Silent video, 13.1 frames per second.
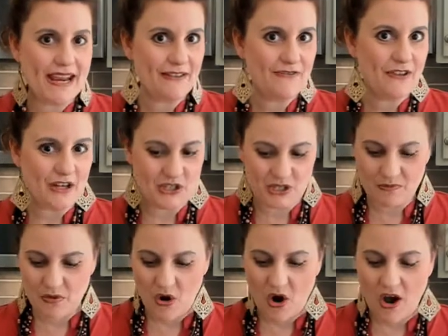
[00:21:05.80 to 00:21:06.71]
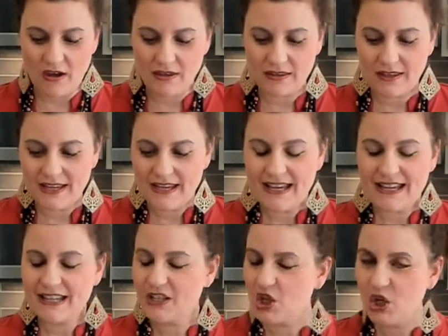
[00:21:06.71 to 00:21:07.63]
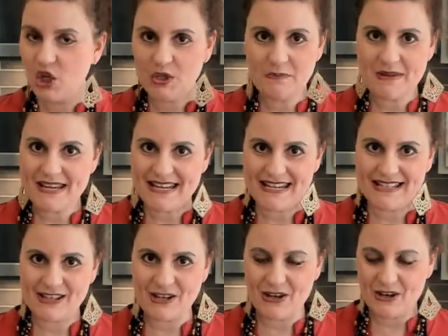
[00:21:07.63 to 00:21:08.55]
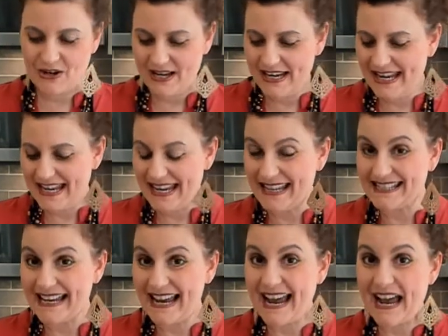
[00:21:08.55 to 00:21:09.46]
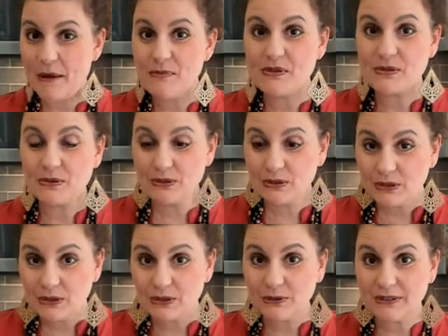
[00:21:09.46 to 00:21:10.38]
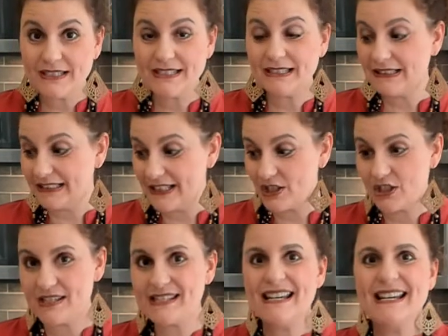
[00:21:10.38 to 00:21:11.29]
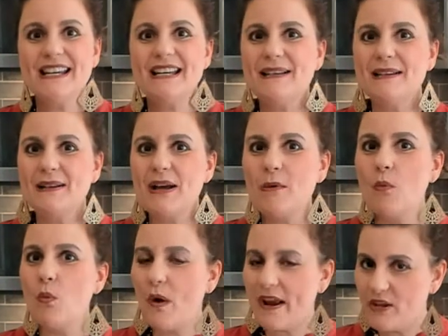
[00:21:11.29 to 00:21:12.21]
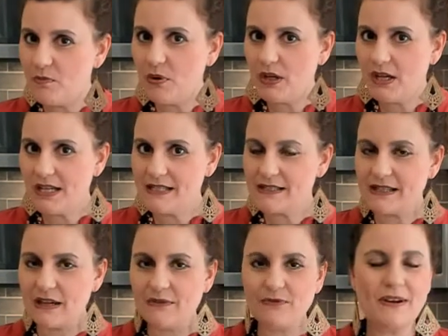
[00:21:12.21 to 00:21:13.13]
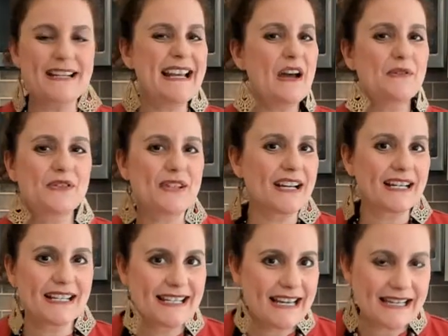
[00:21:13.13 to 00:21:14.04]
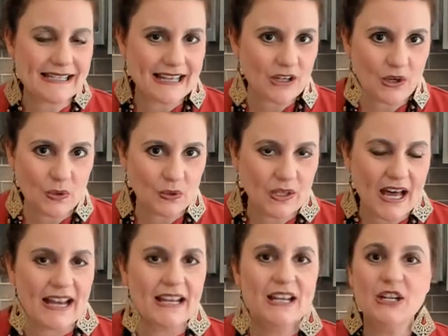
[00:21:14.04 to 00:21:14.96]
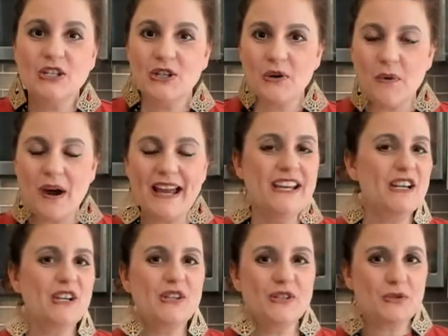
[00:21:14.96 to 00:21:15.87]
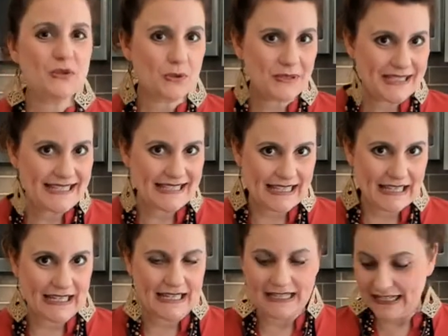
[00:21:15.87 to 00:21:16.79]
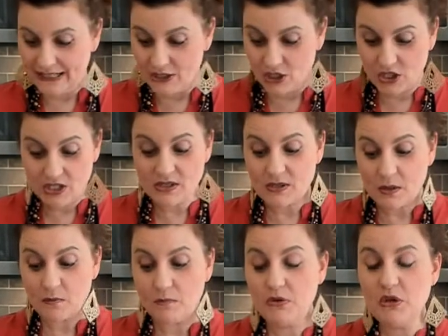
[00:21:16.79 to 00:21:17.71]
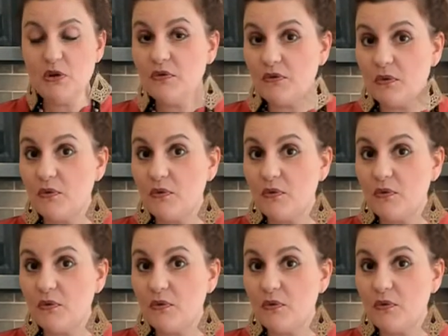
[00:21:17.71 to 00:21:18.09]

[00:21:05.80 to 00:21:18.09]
veggie broth. Couldn't be easier. It's absolutely delicious when you put it in stuff. Right now, it's not going to taste like a whole lot. You know why? Because there's no seasoning in it. It's just beautiful,